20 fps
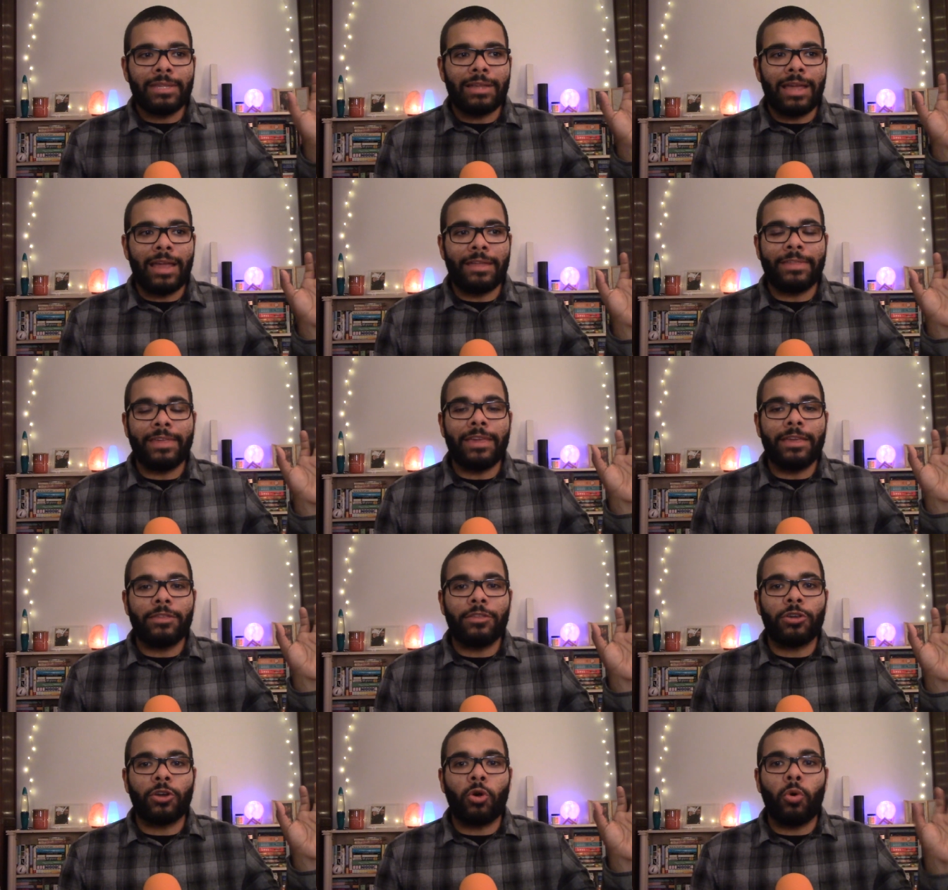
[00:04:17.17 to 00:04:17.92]
I
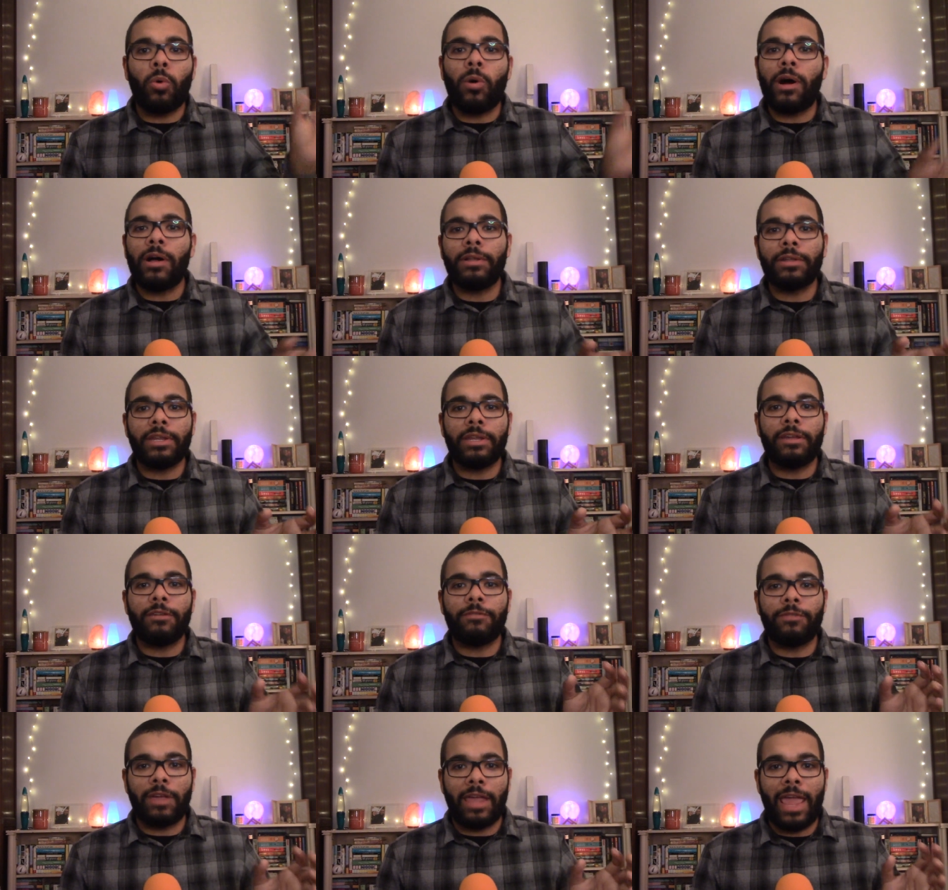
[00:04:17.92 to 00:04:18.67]
think the
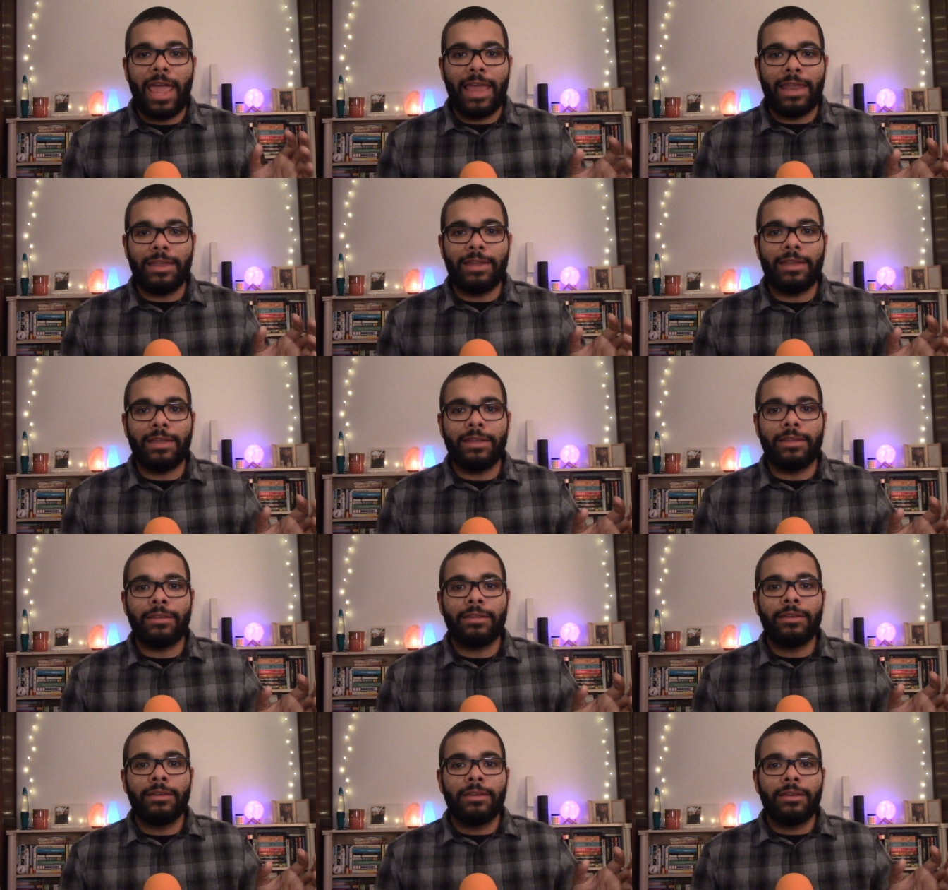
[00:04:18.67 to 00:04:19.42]
quality of a
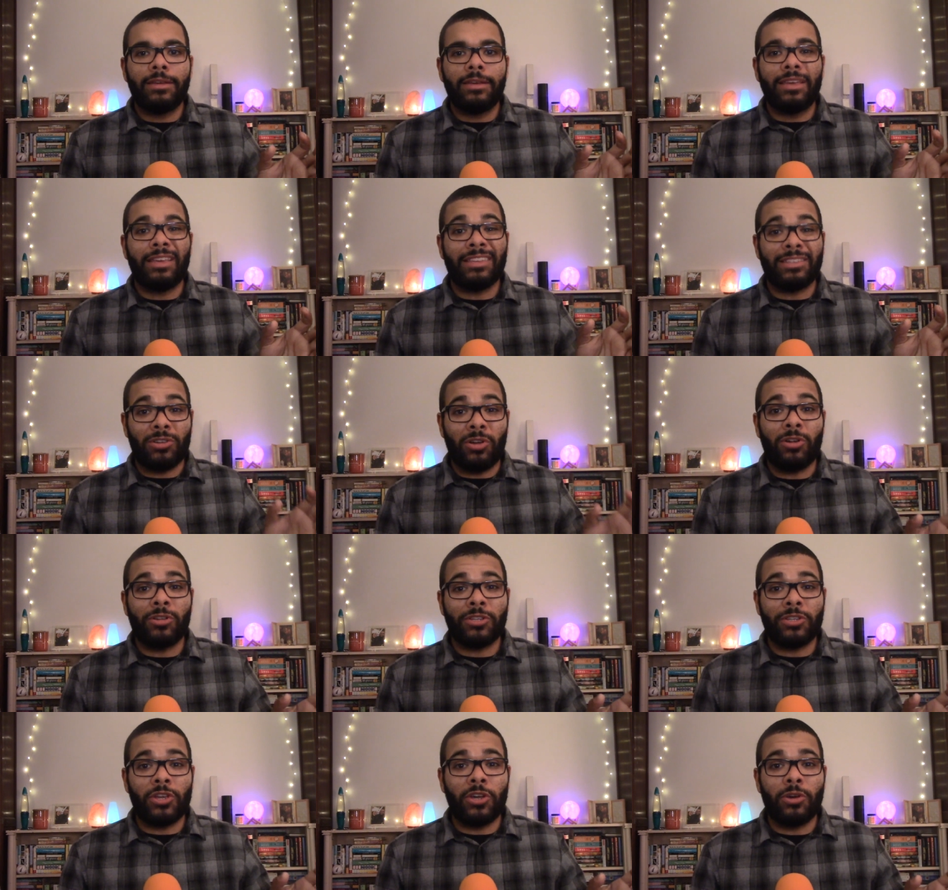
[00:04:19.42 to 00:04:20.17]
candidate is
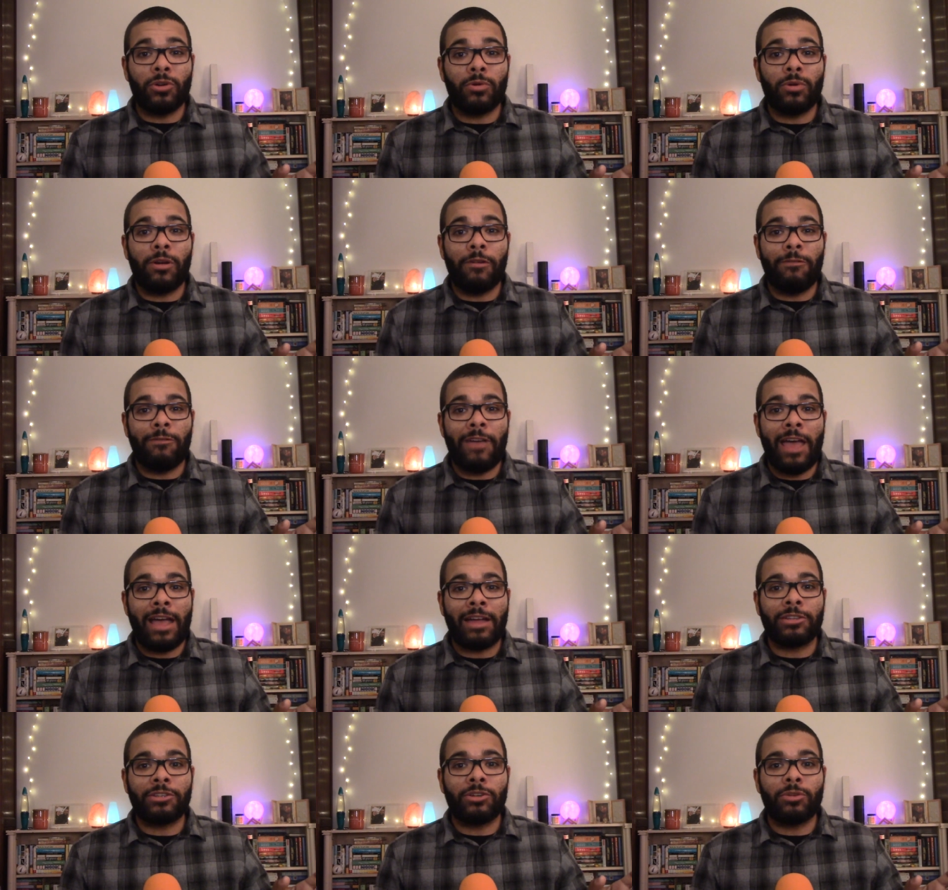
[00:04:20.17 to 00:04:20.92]
also a
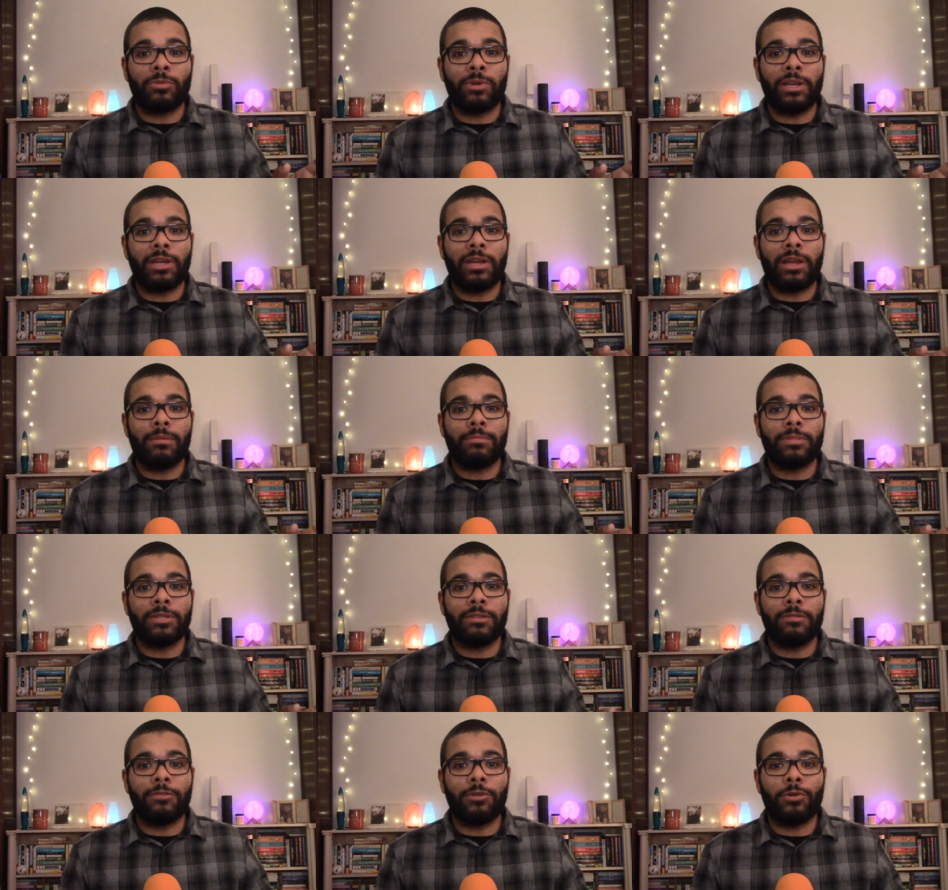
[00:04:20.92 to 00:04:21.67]
factor when it
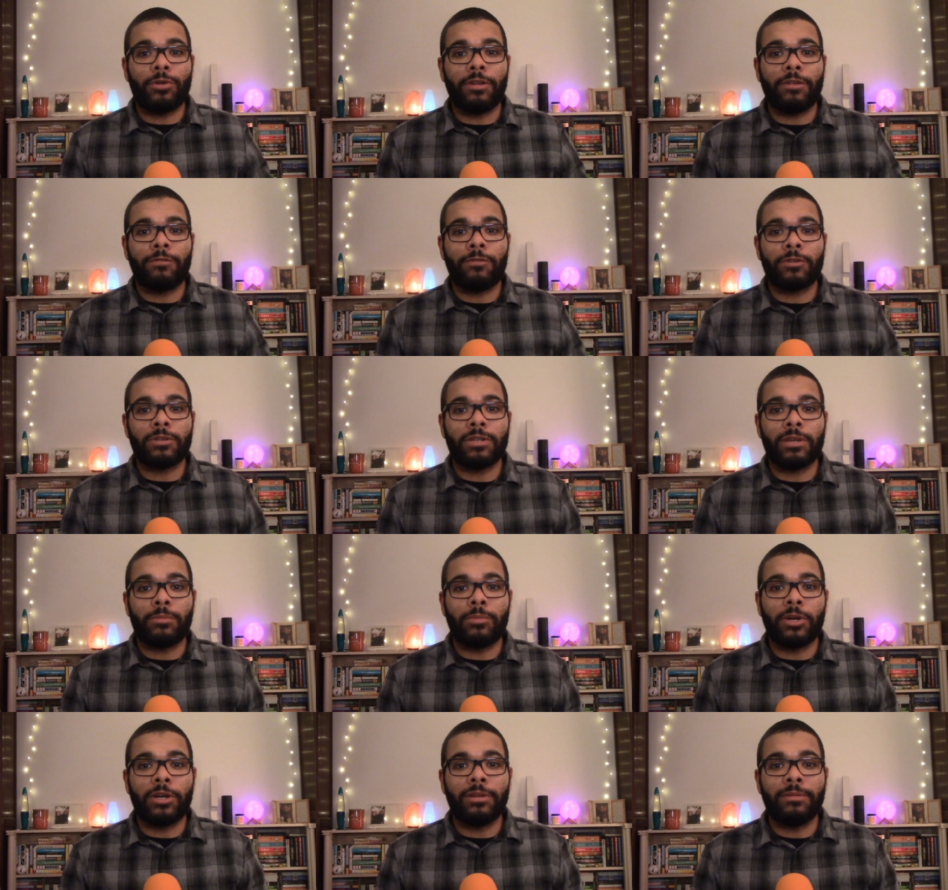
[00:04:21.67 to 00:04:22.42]
comes to voting for
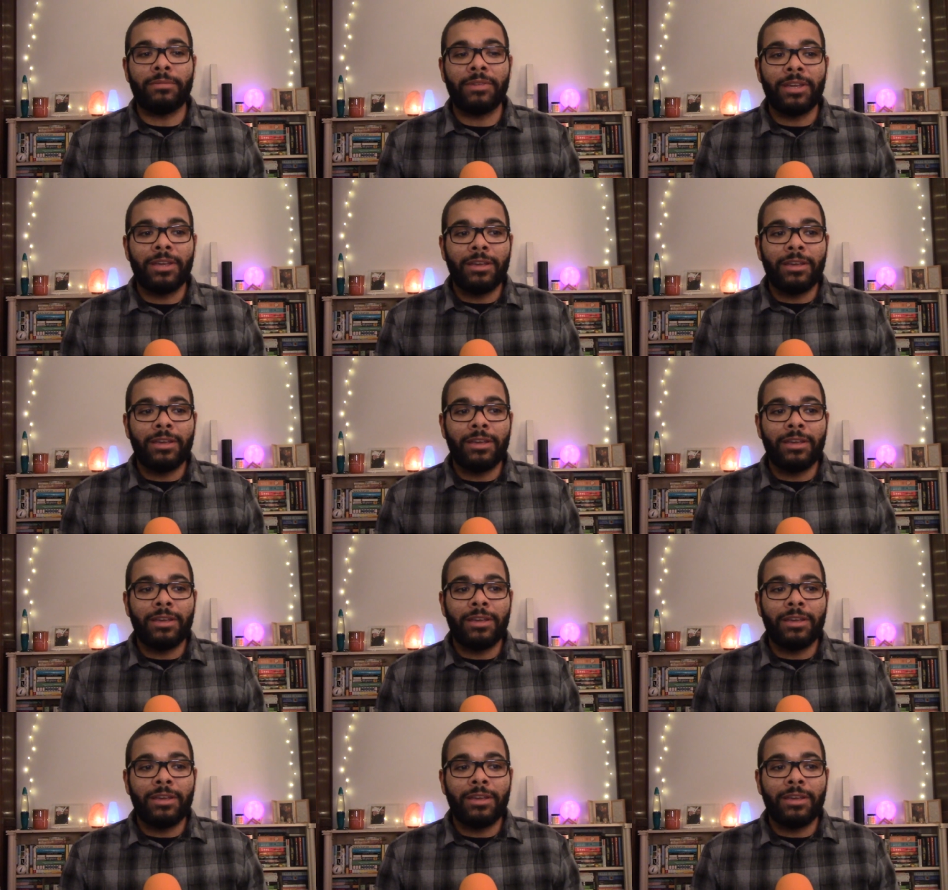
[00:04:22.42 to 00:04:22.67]
someone.